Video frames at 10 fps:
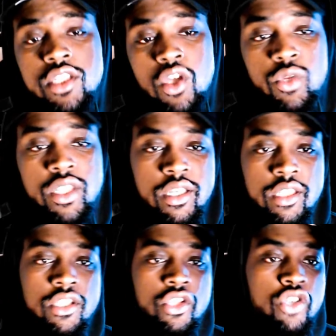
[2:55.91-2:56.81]
So we
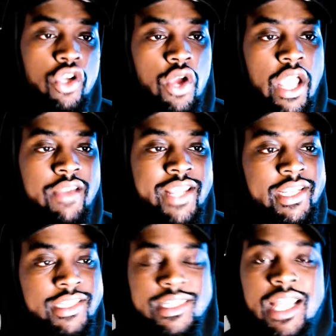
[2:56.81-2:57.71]
can, you know, have that
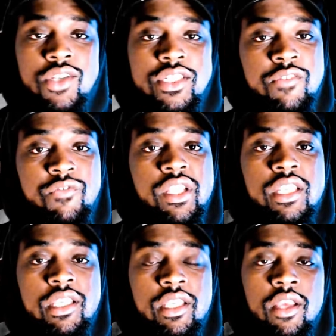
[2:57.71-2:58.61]
nostalgic feeling.